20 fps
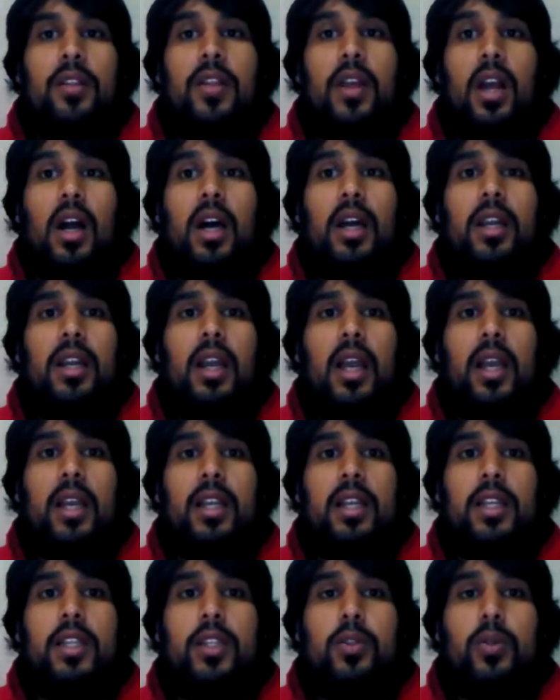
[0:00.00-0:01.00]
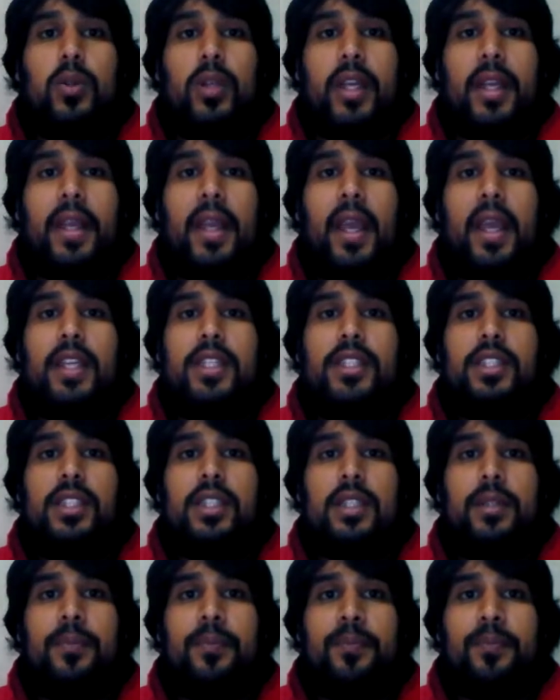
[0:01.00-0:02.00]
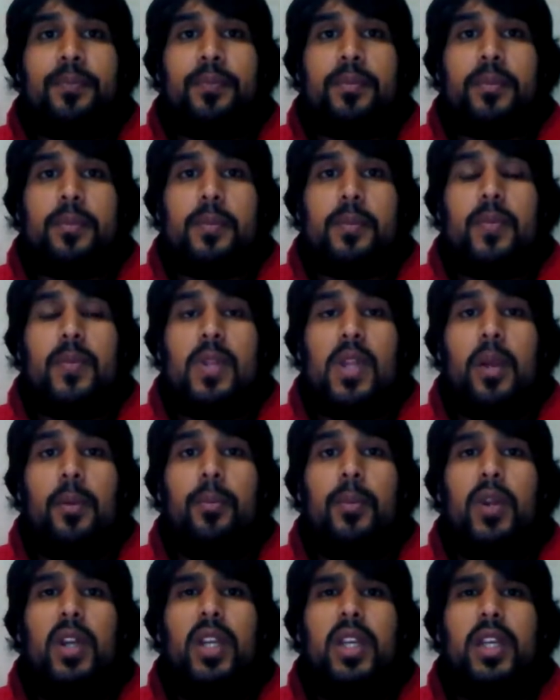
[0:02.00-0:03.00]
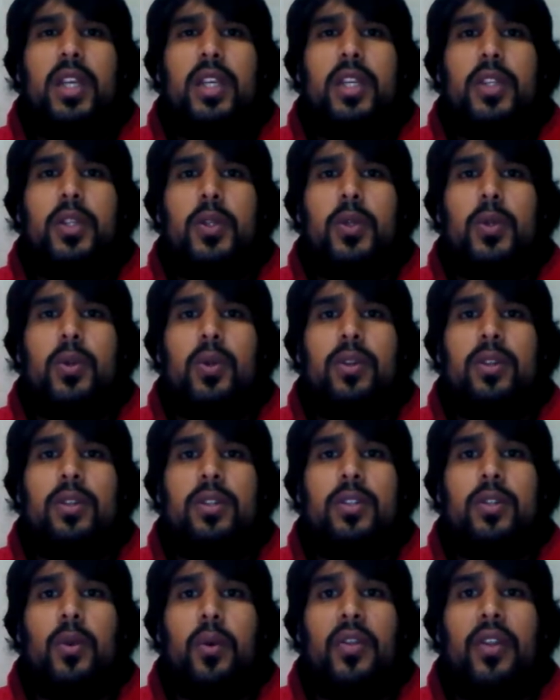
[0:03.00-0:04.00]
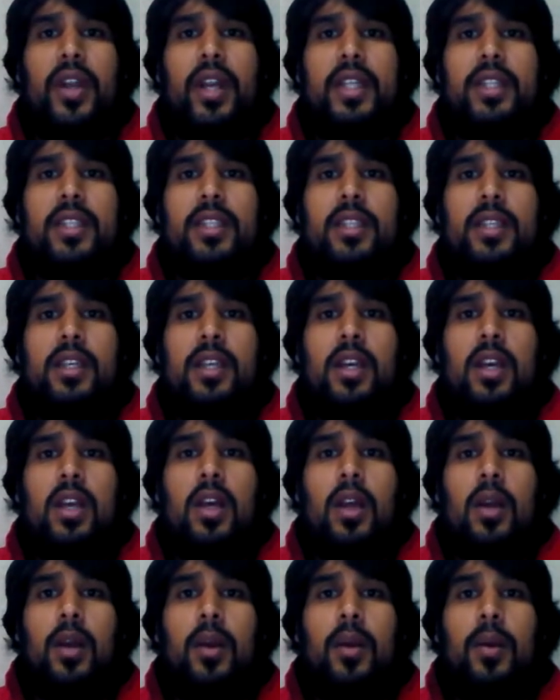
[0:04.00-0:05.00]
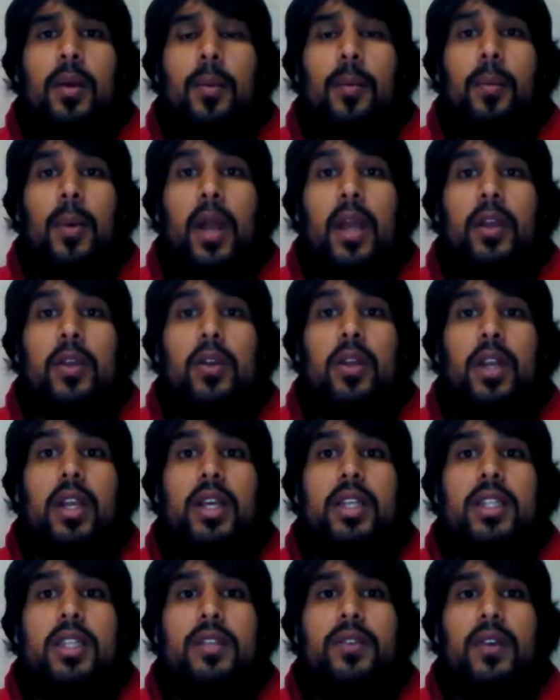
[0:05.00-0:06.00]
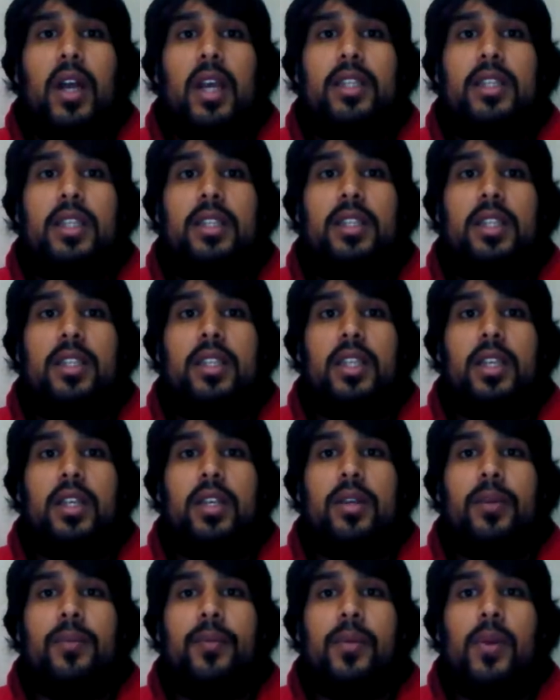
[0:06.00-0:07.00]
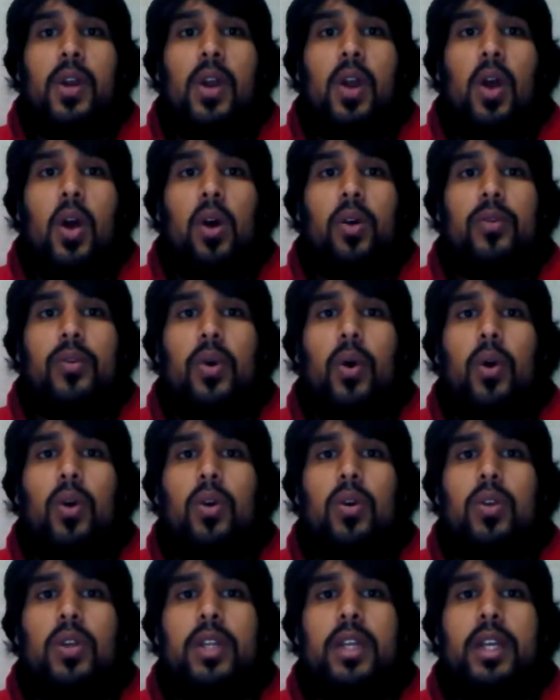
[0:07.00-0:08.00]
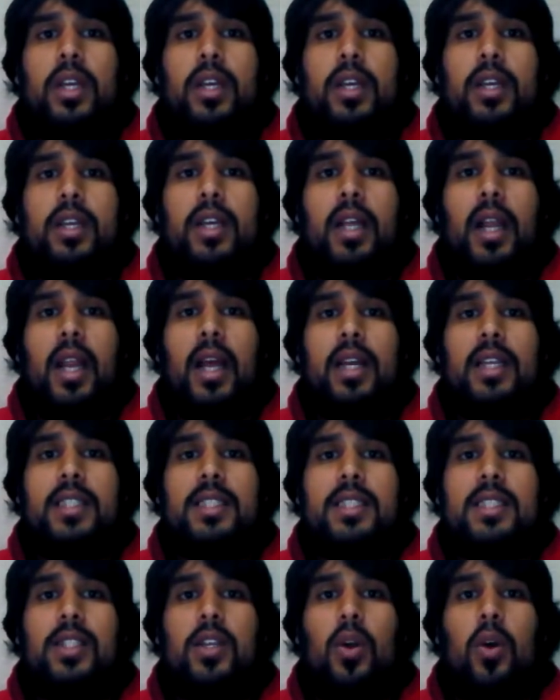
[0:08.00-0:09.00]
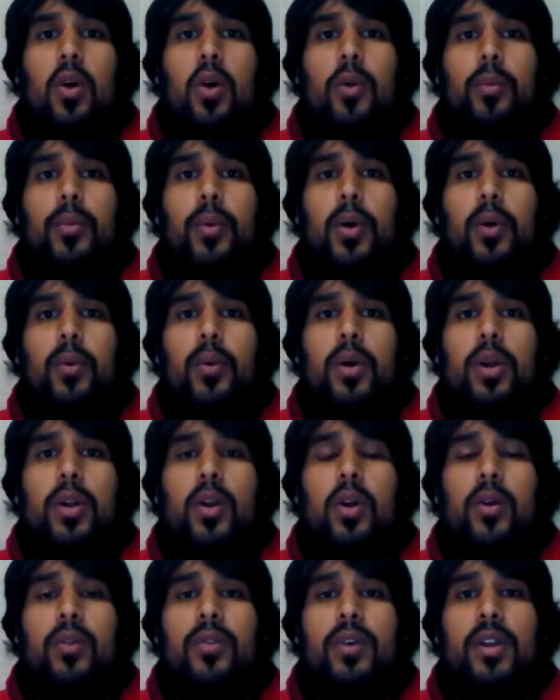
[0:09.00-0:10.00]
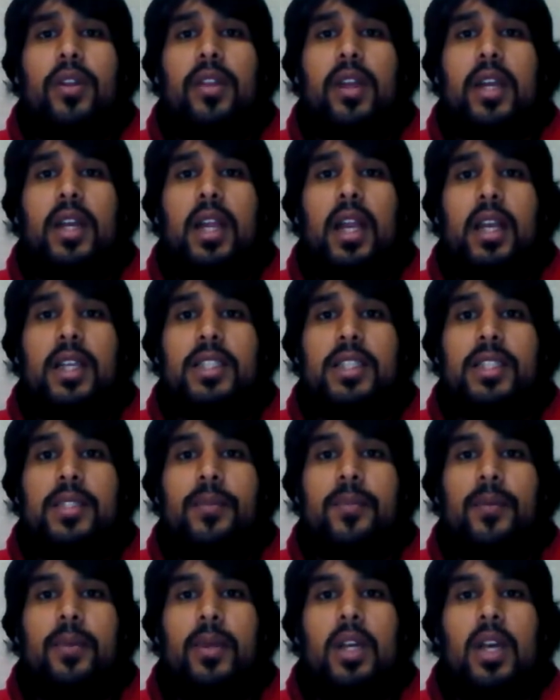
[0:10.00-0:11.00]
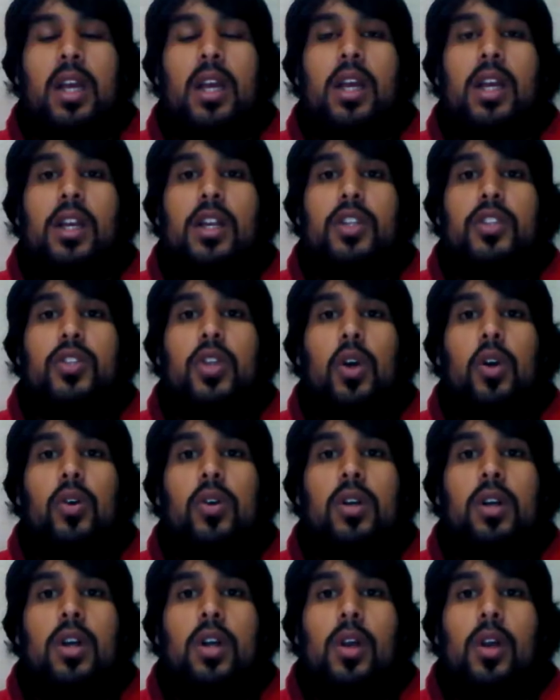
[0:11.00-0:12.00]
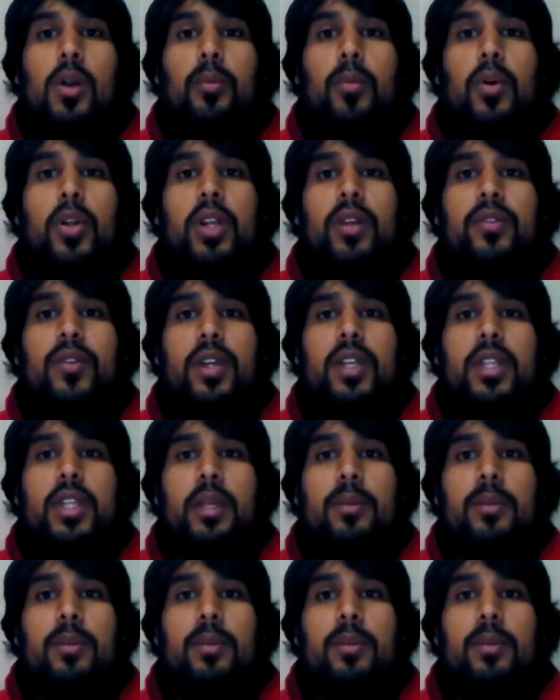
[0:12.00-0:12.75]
They are likely to engage in bullying due to threat by collective identity of whole class or power over the class. So, bully and